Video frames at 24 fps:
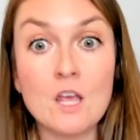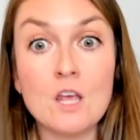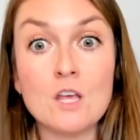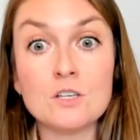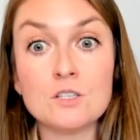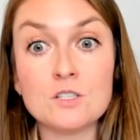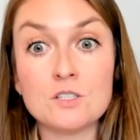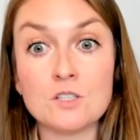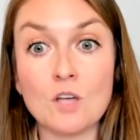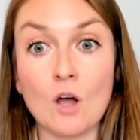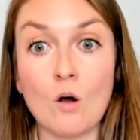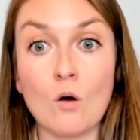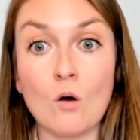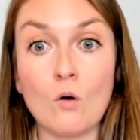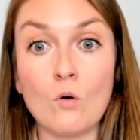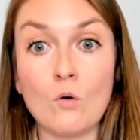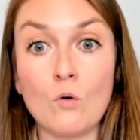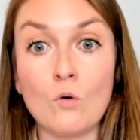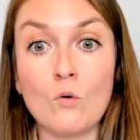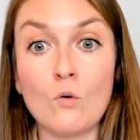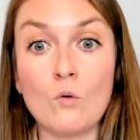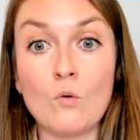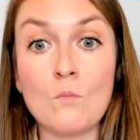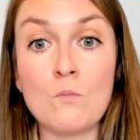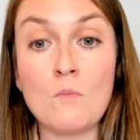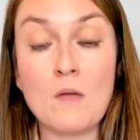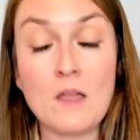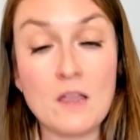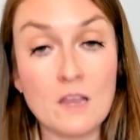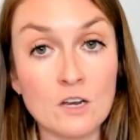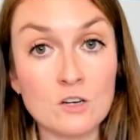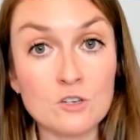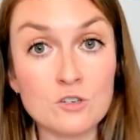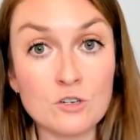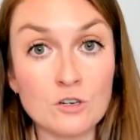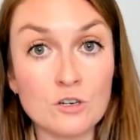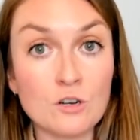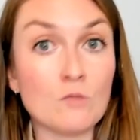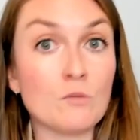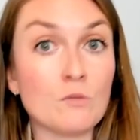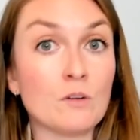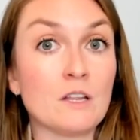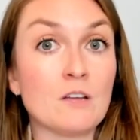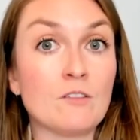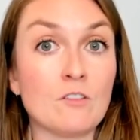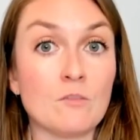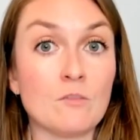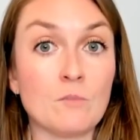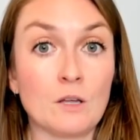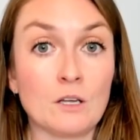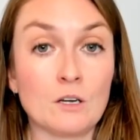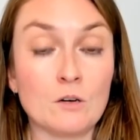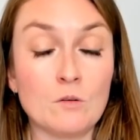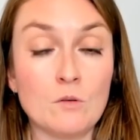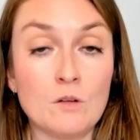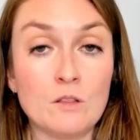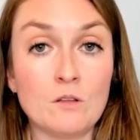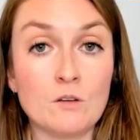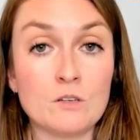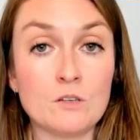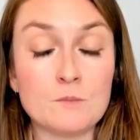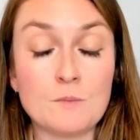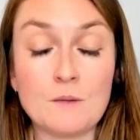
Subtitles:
So making sure you're really familiar with those,